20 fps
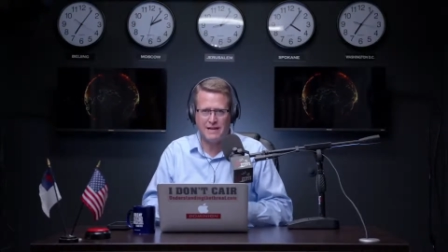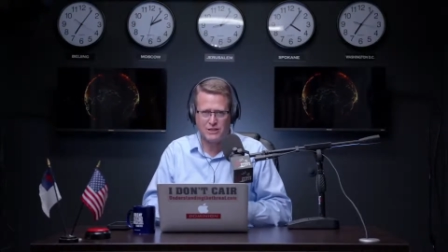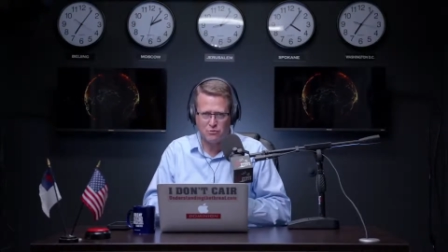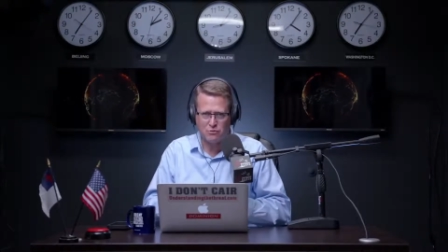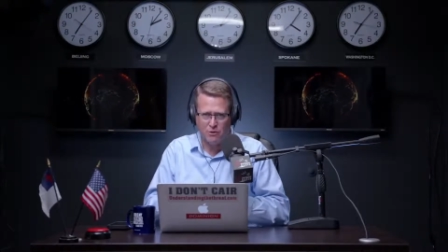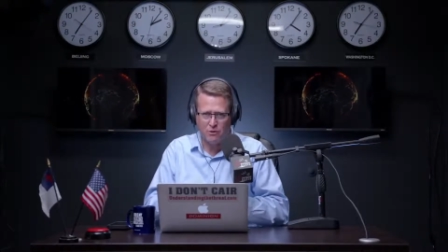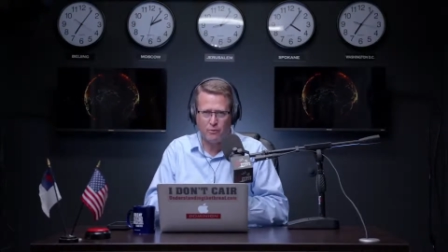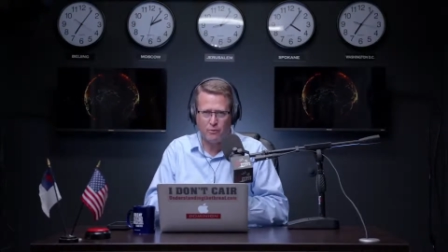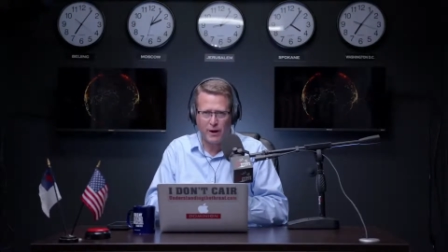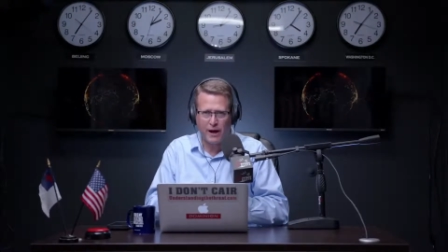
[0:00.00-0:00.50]

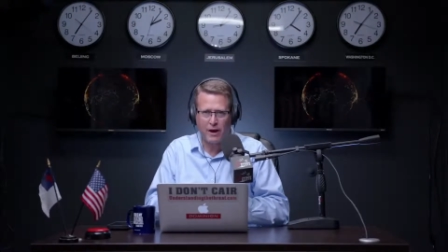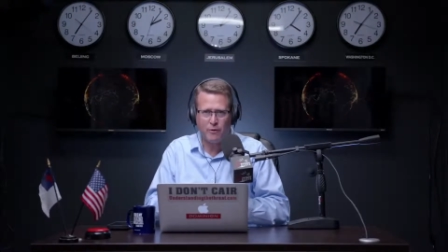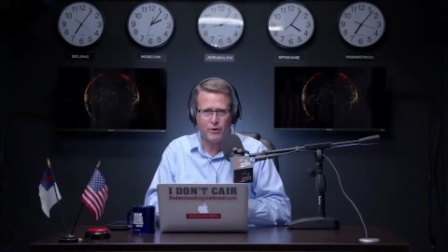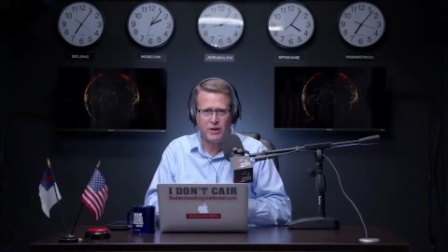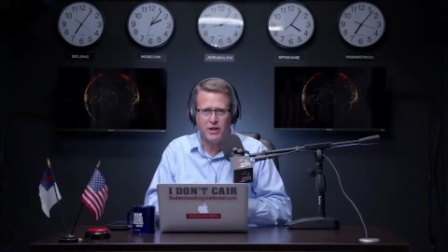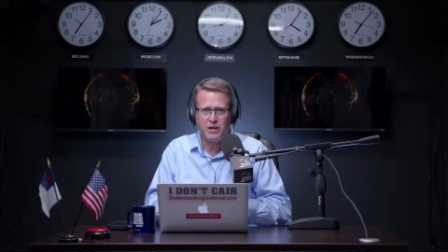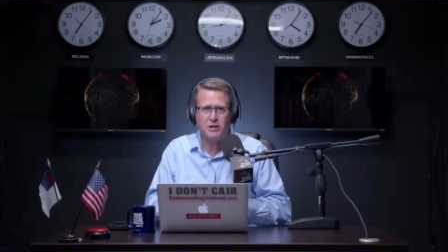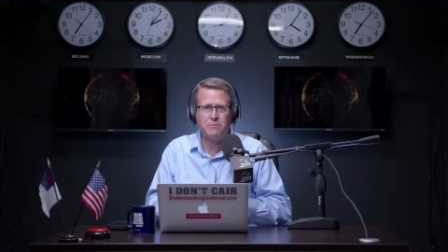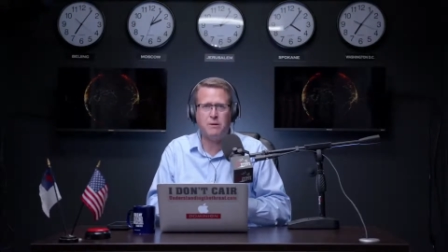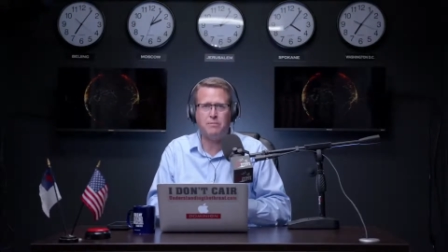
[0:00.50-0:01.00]
That's how
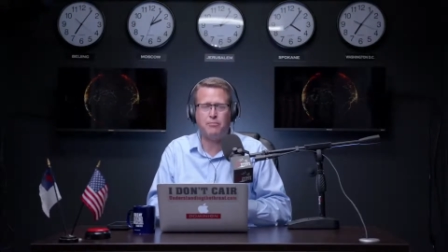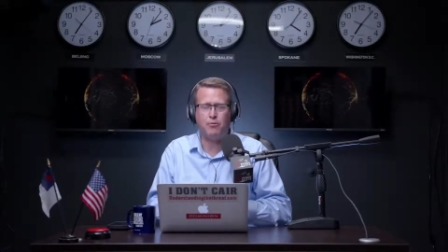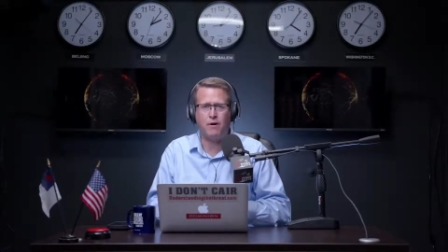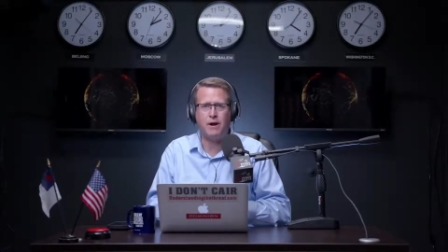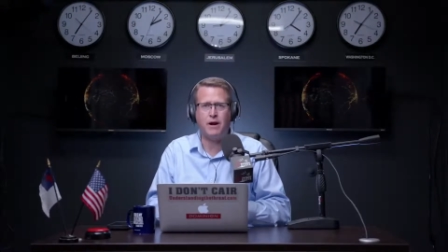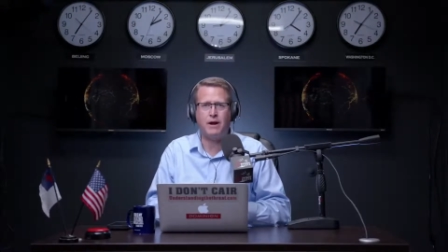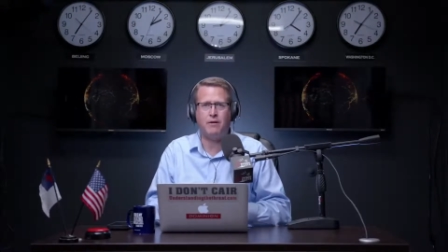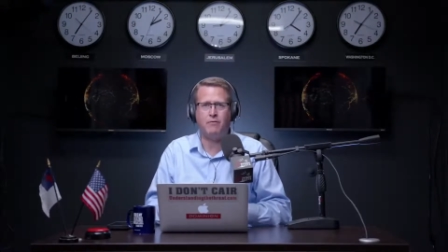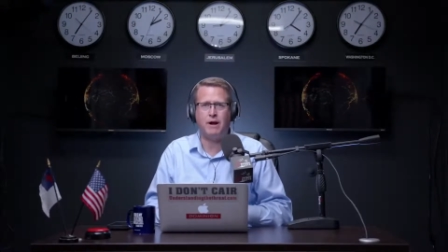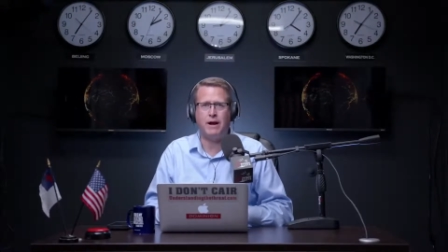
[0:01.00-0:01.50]
we need to be
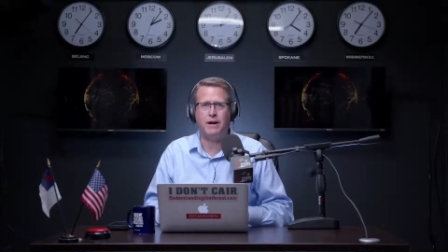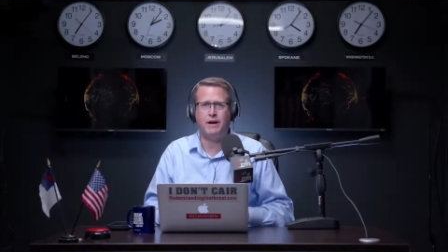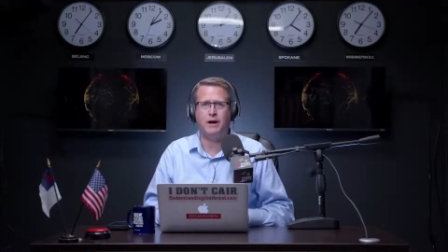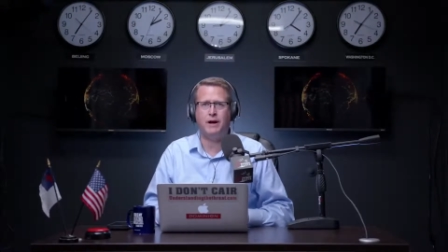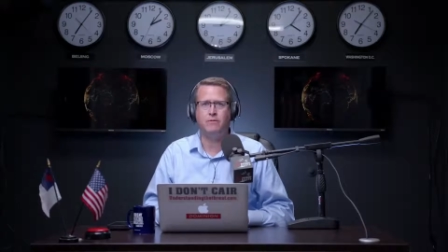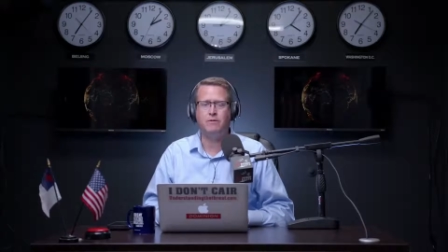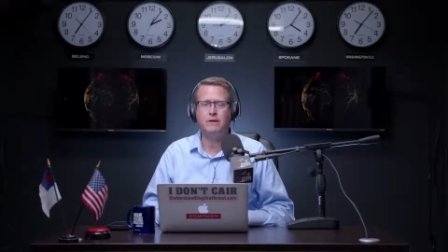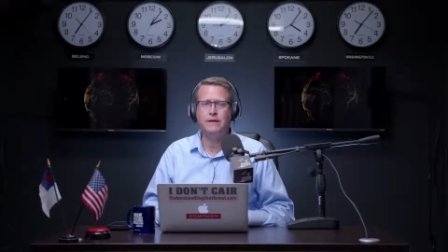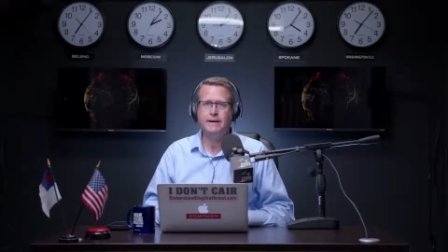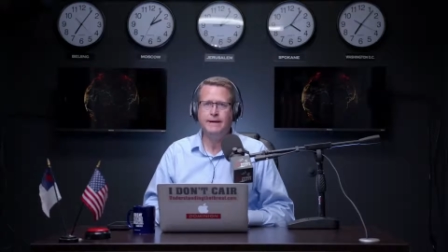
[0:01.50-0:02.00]
praying right
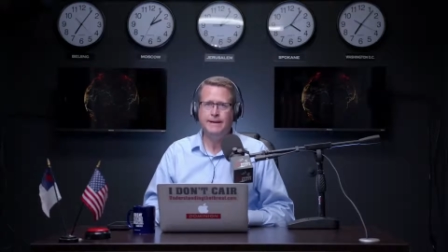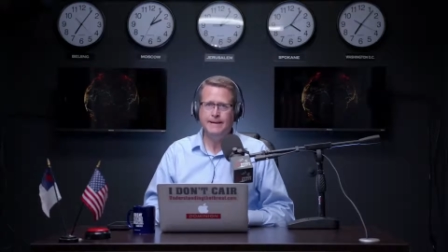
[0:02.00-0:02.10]
now.